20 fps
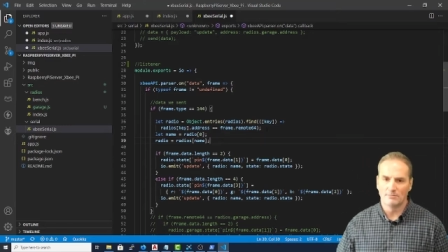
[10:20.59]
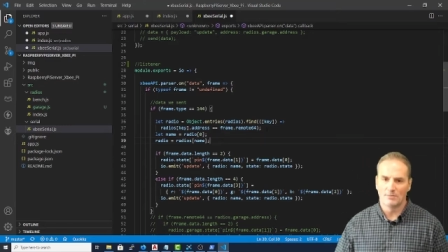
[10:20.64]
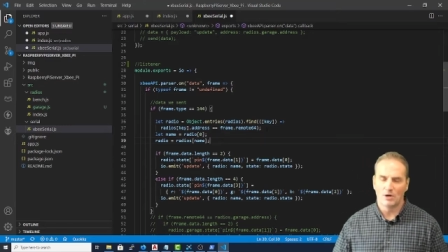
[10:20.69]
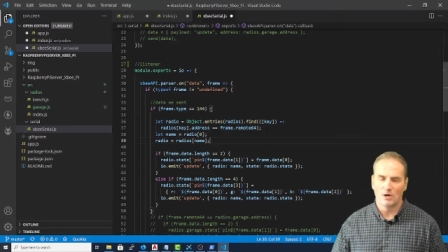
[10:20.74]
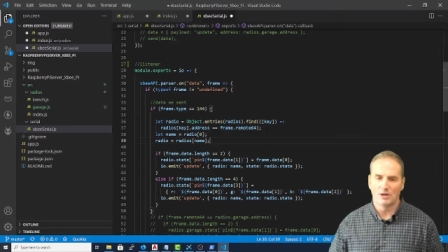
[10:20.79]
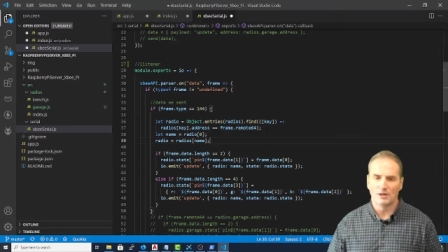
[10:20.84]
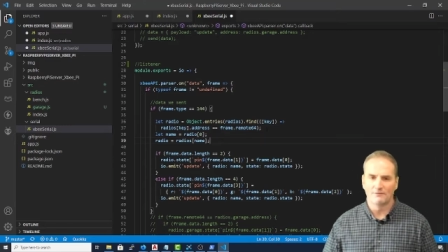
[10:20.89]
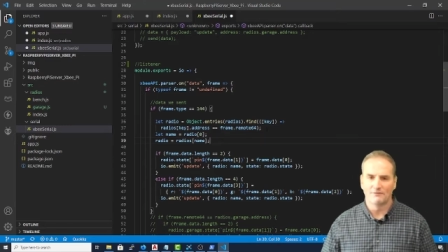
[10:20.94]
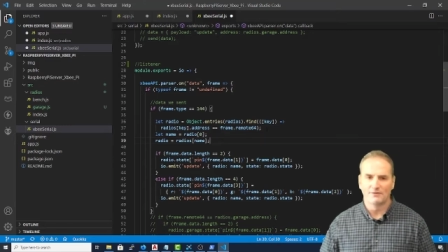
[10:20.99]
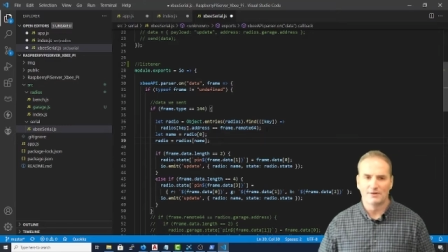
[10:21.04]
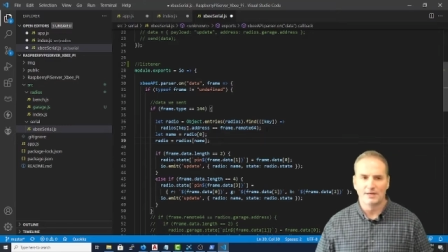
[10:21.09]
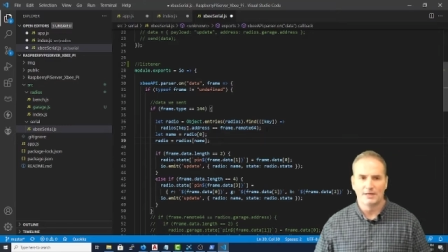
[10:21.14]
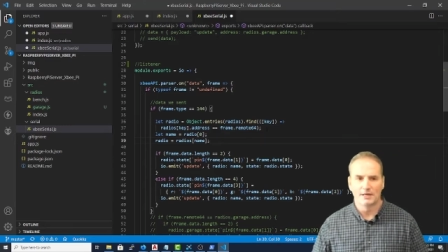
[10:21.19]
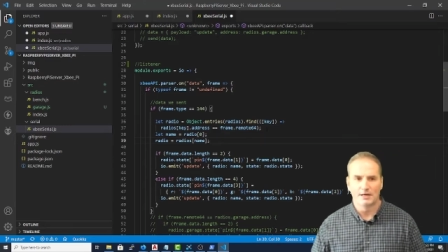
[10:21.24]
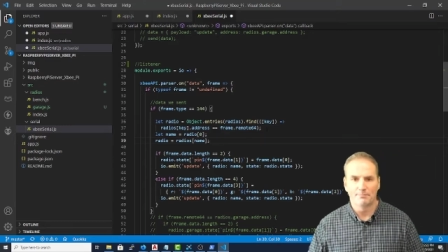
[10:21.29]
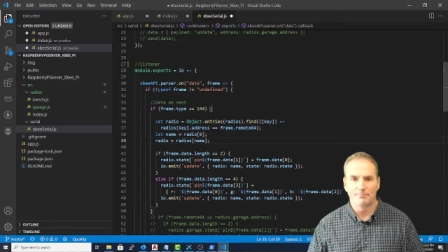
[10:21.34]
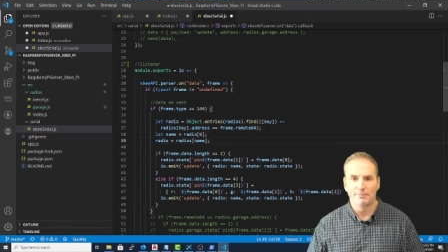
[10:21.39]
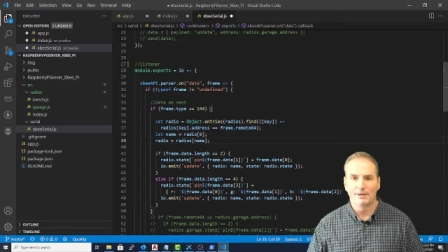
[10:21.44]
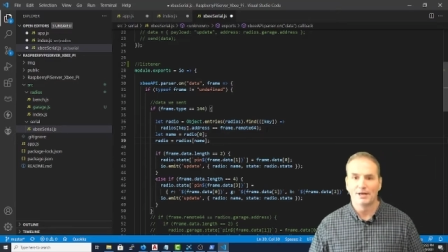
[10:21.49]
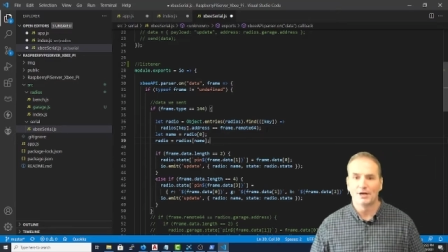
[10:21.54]
all of
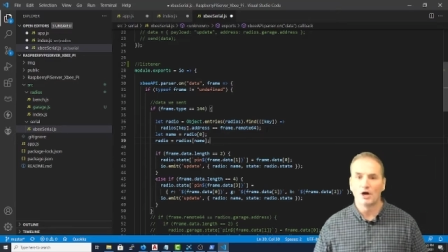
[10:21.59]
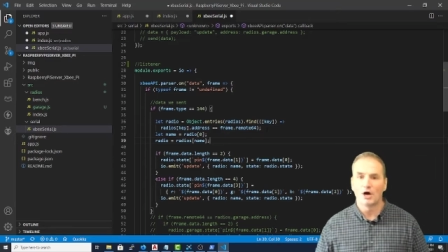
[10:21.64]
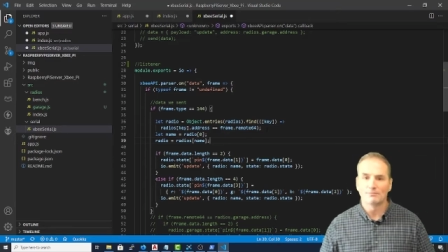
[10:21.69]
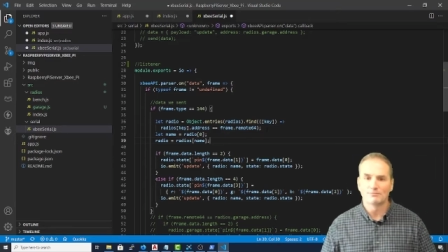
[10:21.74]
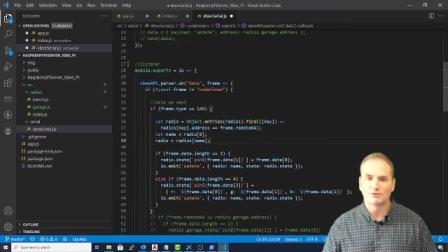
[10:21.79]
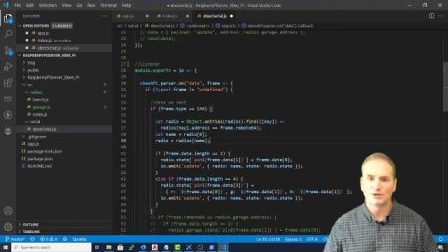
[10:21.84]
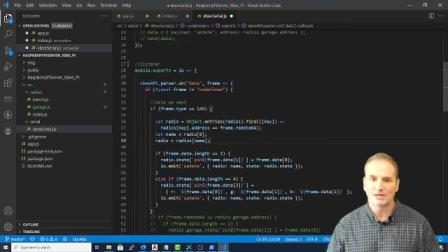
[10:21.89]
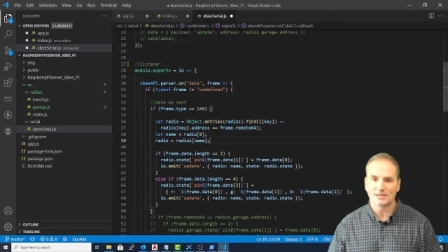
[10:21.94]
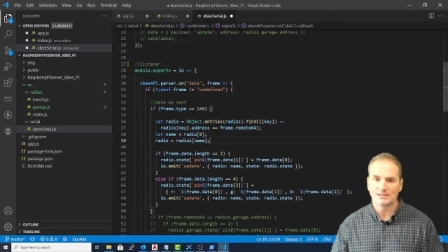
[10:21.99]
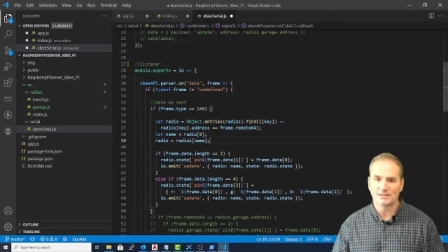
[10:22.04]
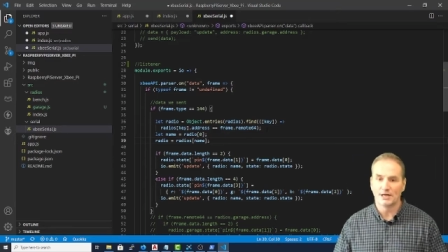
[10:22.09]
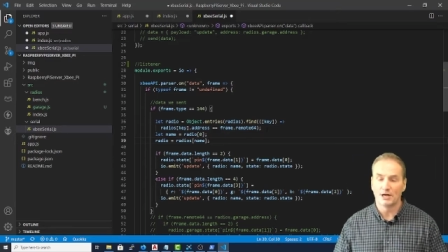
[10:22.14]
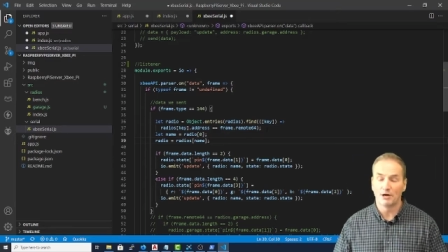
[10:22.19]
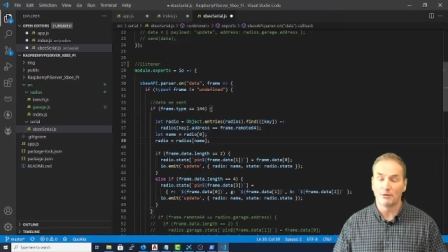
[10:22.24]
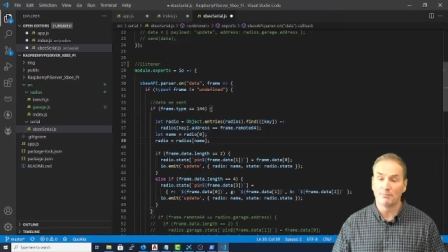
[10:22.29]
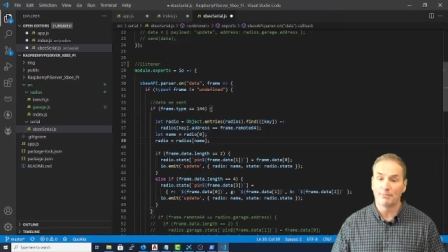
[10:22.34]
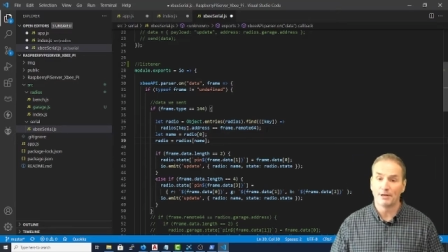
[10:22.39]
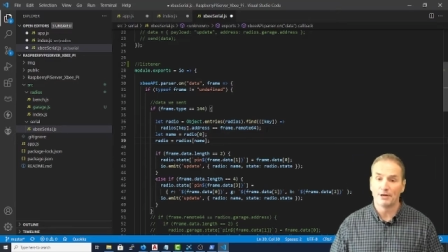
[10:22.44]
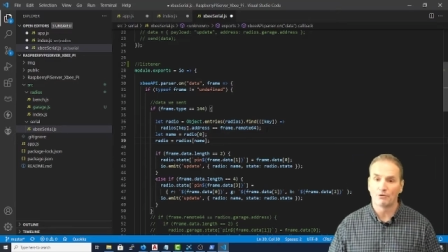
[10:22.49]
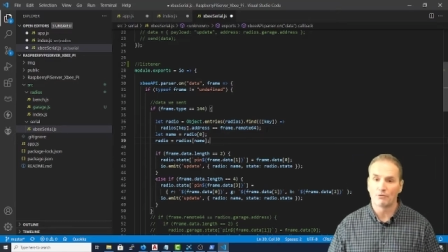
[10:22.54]
the pin objects in our
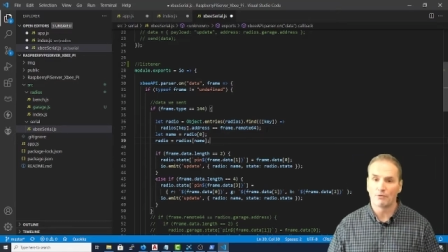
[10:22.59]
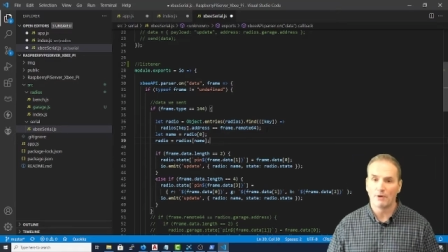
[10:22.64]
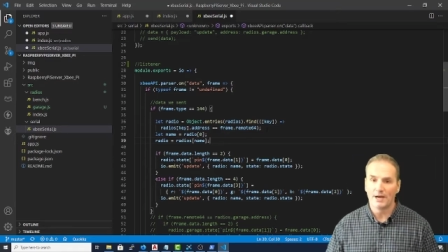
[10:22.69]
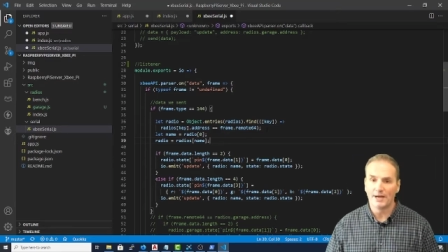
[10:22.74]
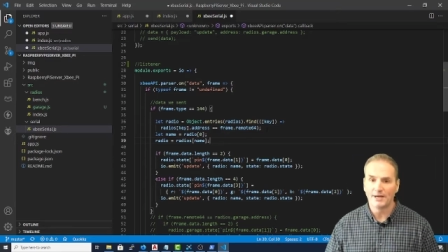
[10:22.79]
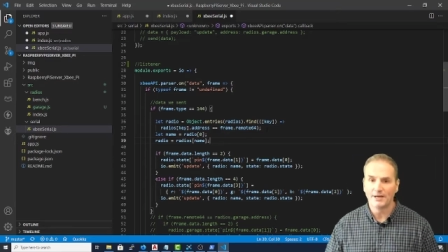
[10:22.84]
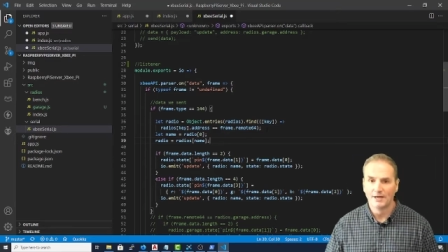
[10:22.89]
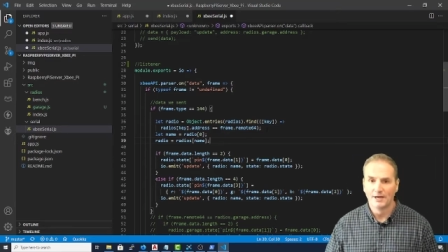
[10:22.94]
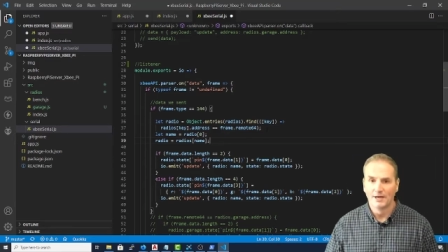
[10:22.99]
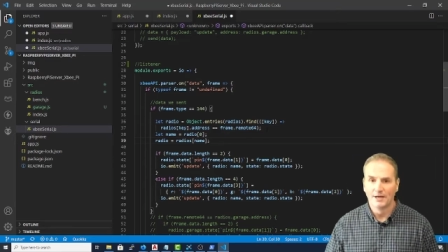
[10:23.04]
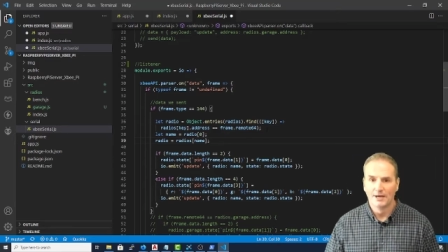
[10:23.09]
pin array,